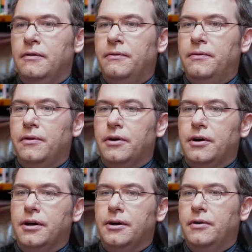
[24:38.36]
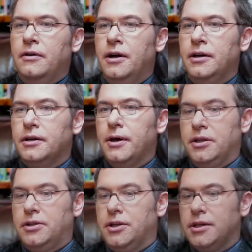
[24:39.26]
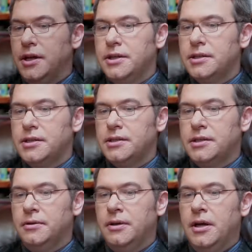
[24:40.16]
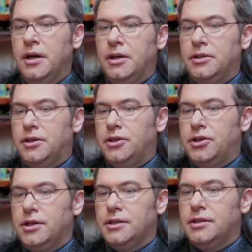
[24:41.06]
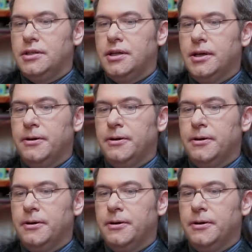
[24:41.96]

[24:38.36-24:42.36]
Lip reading: for various risks, such as